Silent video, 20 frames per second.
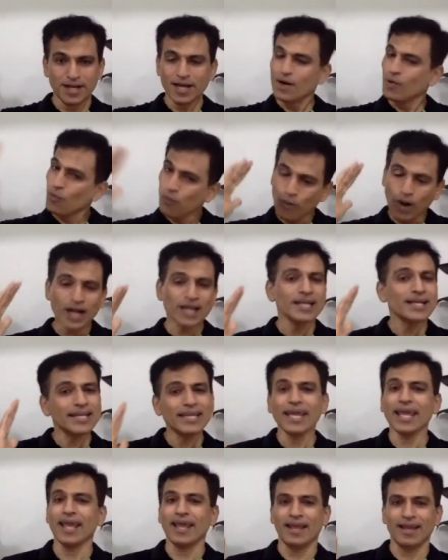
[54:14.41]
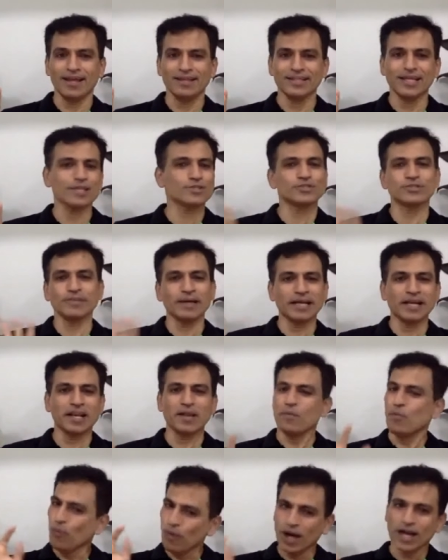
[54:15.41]
One day, that is my
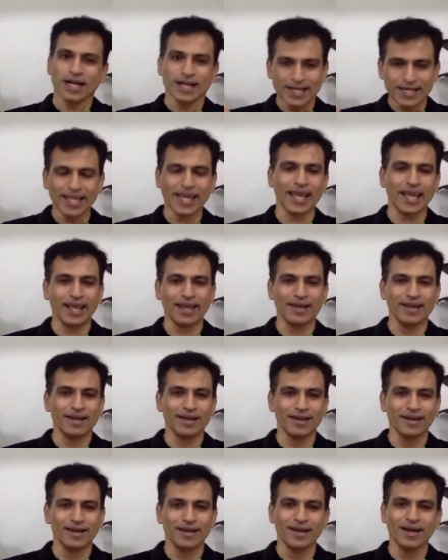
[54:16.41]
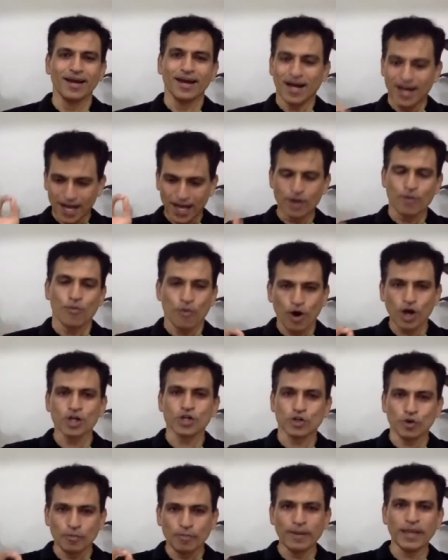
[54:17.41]
dream, one day I want
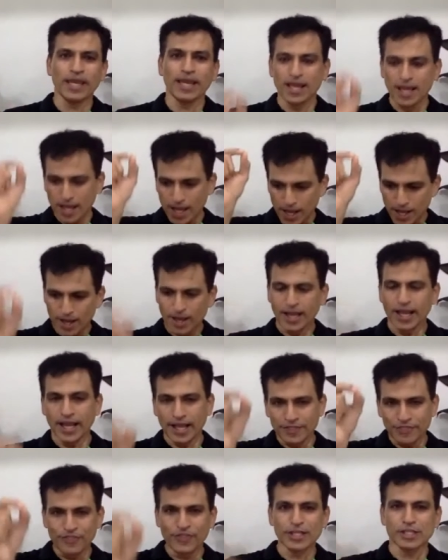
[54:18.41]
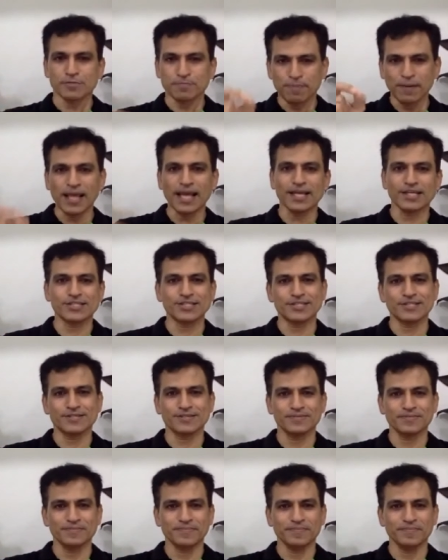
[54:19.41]
to be in this place.
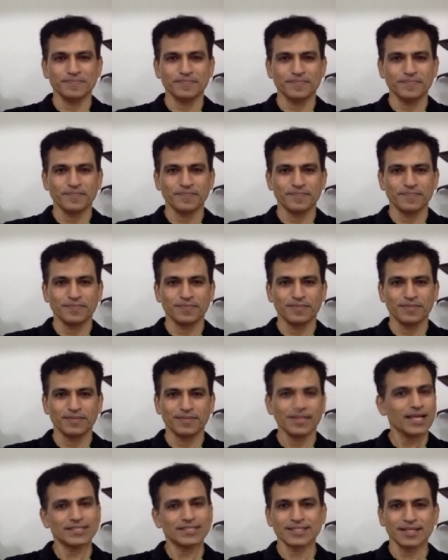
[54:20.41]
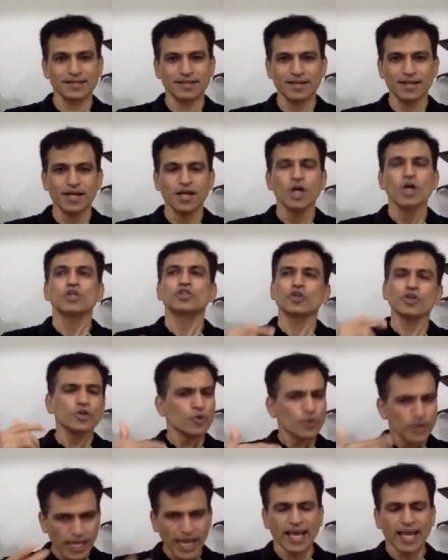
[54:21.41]
That's it. So
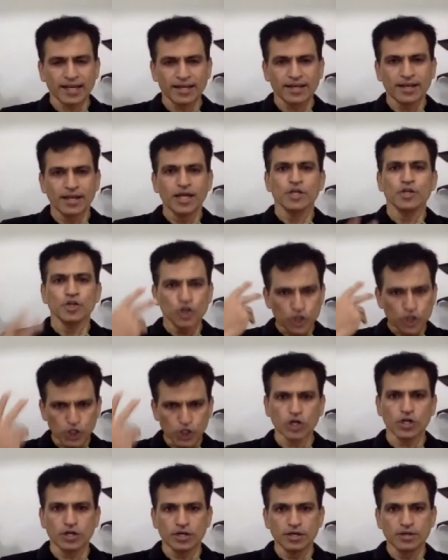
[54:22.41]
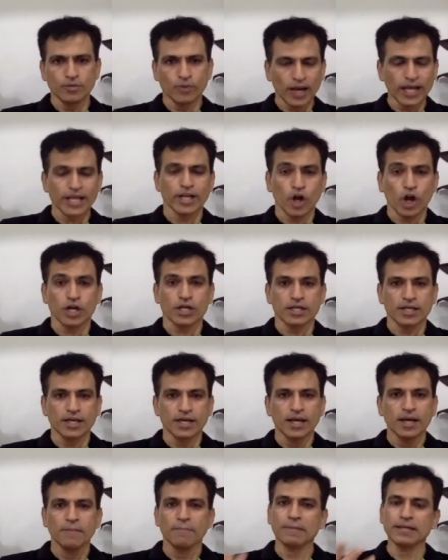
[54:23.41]
you should, why not?
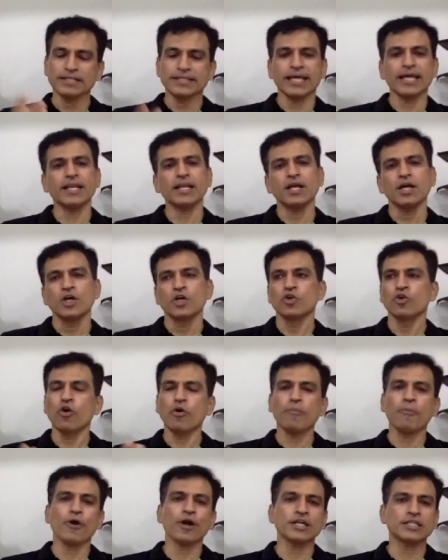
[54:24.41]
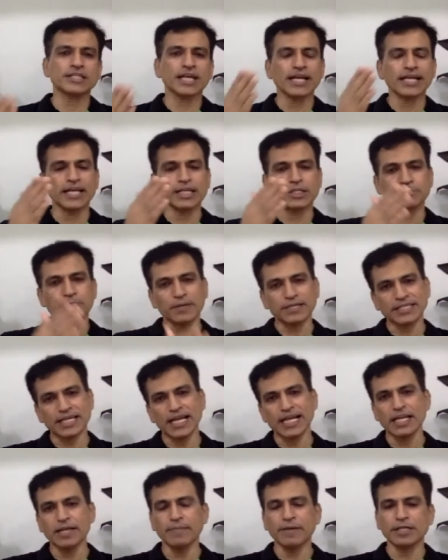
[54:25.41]
But then no point starting a
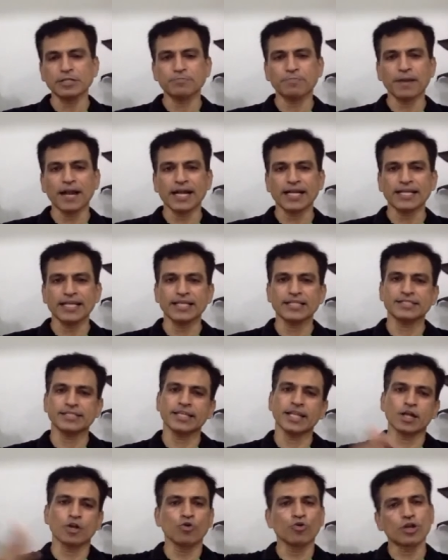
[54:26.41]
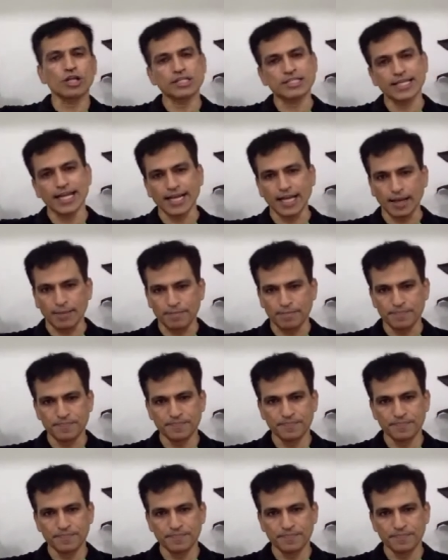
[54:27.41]
specialty based practice in a rural setup.